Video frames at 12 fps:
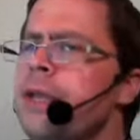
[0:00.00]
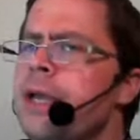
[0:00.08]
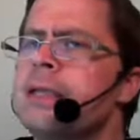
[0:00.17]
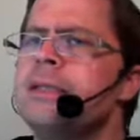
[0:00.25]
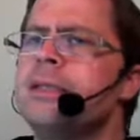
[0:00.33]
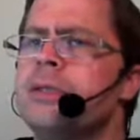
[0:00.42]

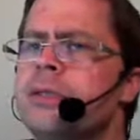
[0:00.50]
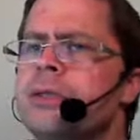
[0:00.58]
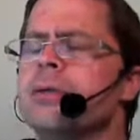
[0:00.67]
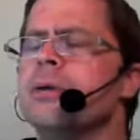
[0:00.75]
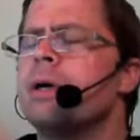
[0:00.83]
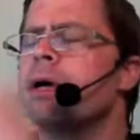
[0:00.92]
Actually, I did
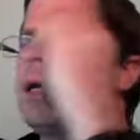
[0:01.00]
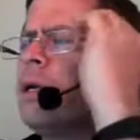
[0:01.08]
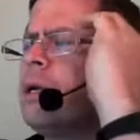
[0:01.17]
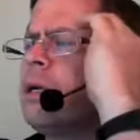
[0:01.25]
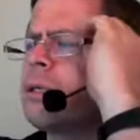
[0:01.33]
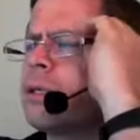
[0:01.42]
too.
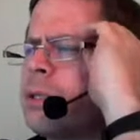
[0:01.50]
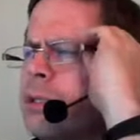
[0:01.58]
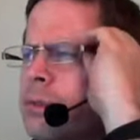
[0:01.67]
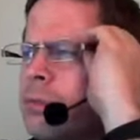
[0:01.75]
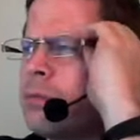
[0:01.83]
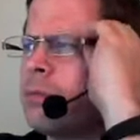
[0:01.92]
I
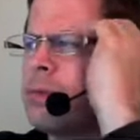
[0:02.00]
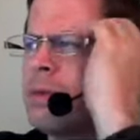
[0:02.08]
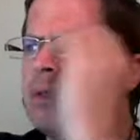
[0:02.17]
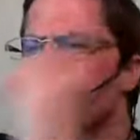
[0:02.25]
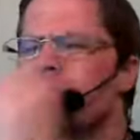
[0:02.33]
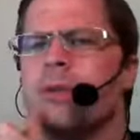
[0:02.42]
actually,
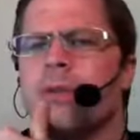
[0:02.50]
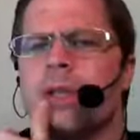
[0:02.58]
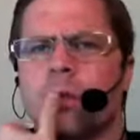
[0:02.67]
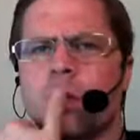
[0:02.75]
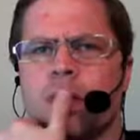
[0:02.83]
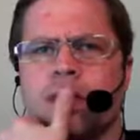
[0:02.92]
it was only